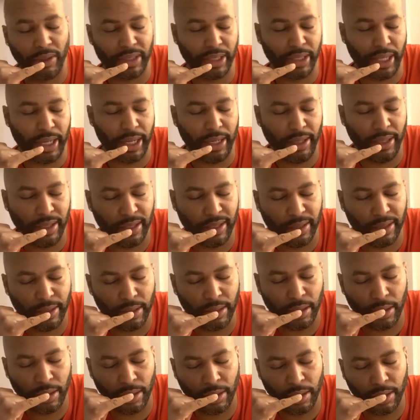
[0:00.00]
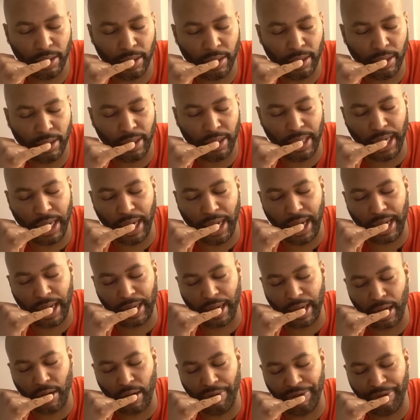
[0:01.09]
today? Yeah, I
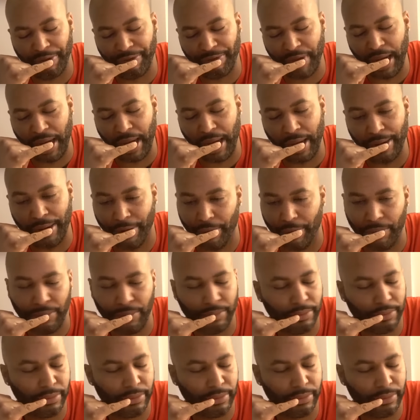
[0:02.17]
got off at 5 though.